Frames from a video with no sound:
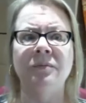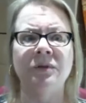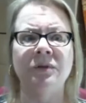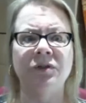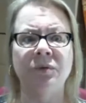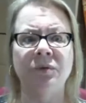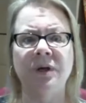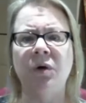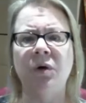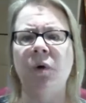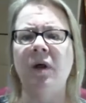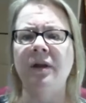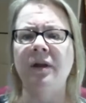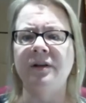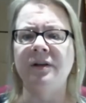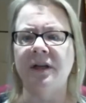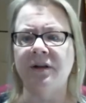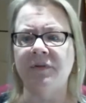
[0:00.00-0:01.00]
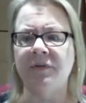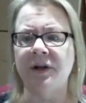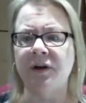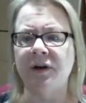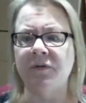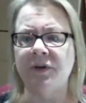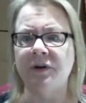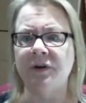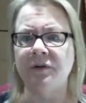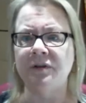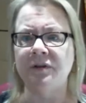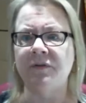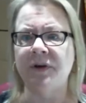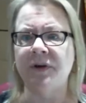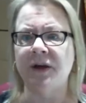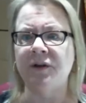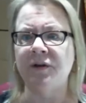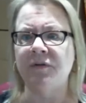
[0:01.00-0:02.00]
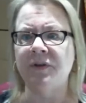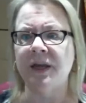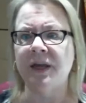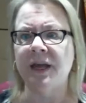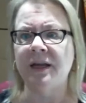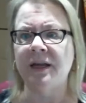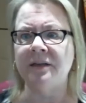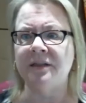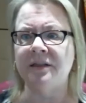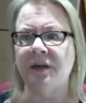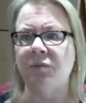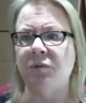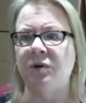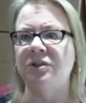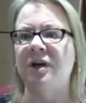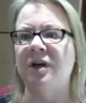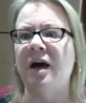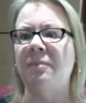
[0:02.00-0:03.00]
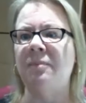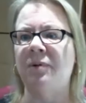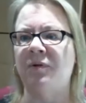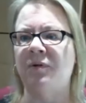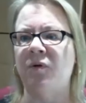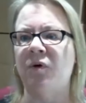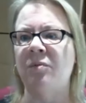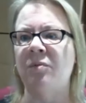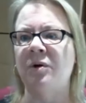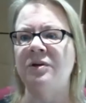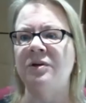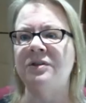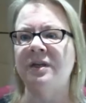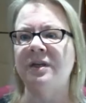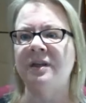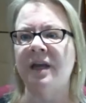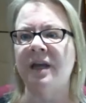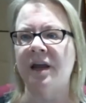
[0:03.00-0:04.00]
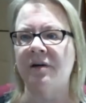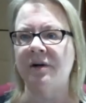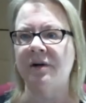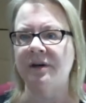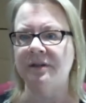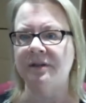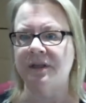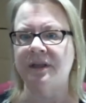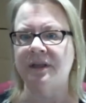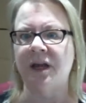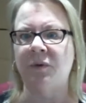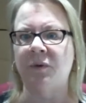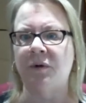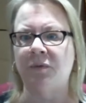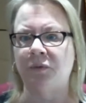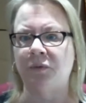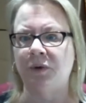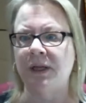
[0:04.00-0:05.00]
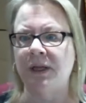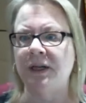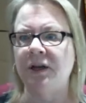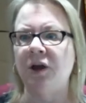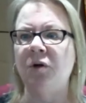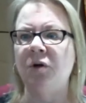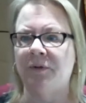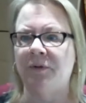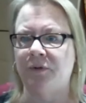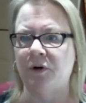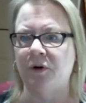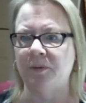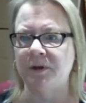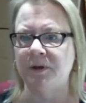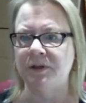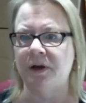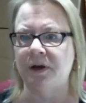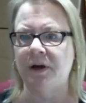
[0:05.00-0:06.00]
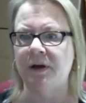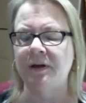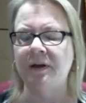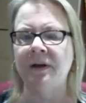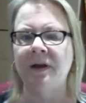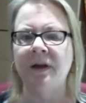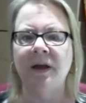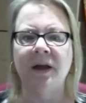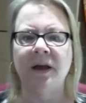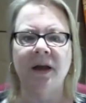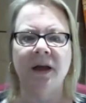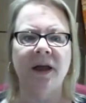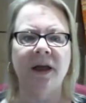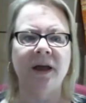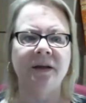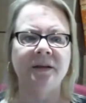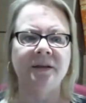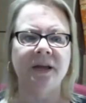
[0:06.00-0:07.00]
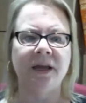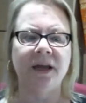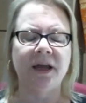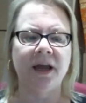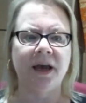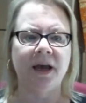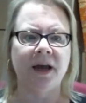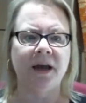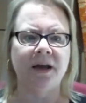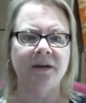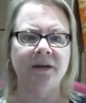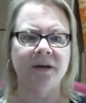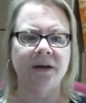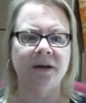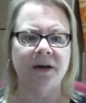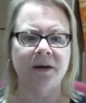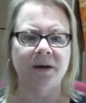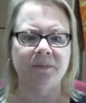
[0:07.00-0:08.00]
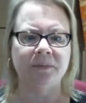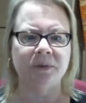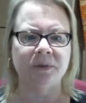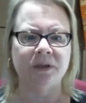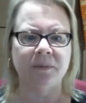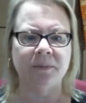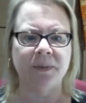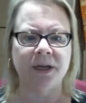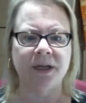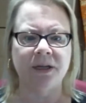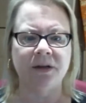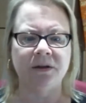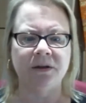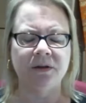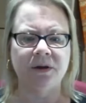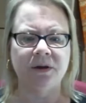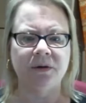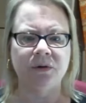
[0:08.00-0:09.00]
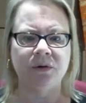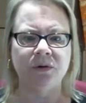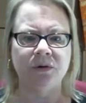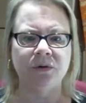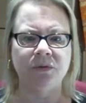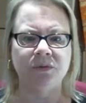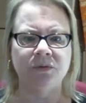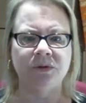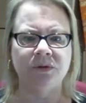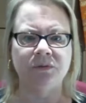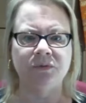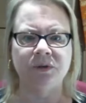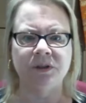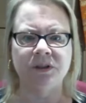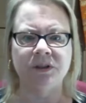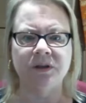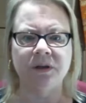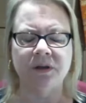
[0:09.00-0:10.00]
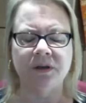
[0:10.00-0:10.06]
doing qualitative interviews of other VAs that were top performers in the areas that they were really low performers on. And they had somebody who was,